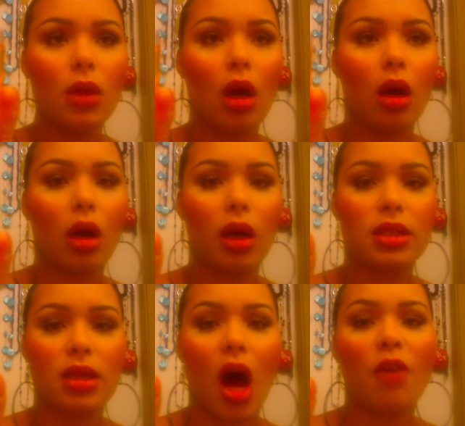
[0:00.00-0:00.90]
or
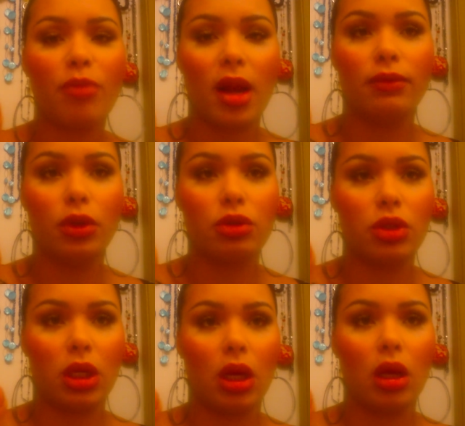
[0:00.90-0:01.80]
it's the off-brand of
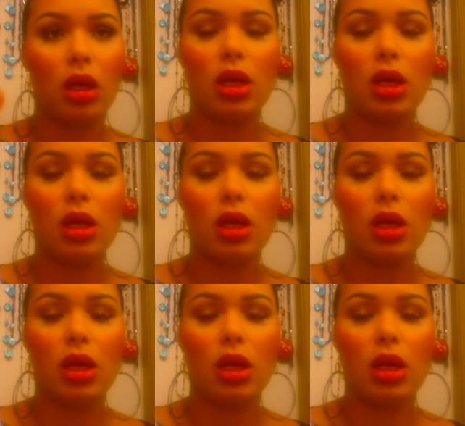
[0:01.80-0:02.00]
Neutrogena.